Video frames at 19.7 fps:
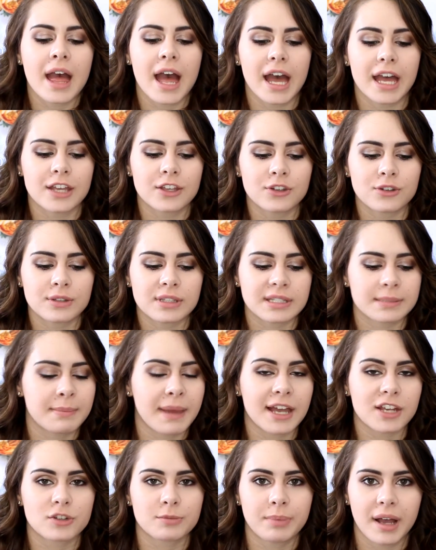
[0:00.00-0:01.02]
I use
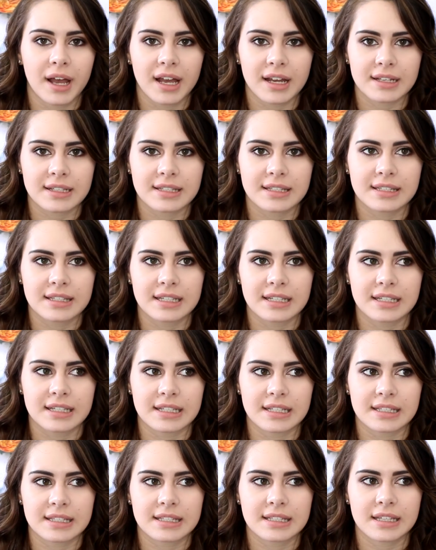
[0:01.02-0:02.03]

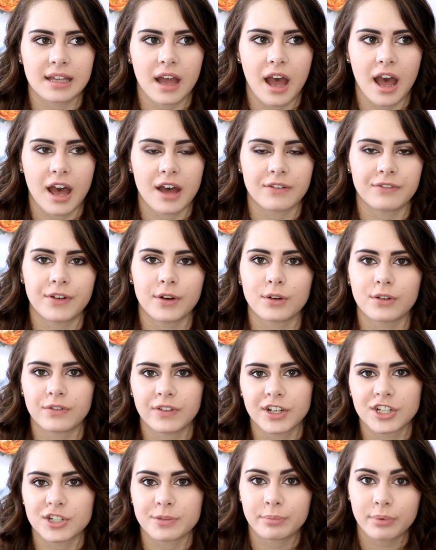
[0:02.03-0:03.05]
Smashbox's Photo
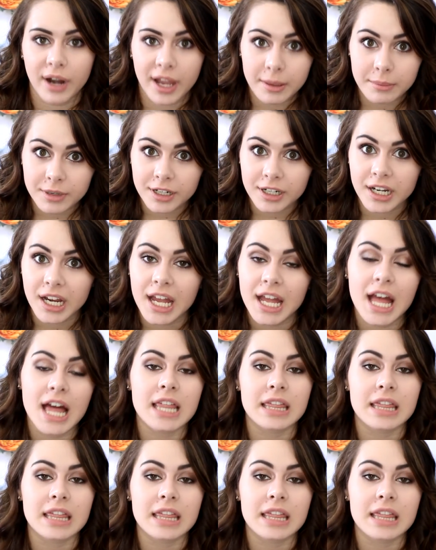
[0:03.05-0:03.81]
Finish Primer.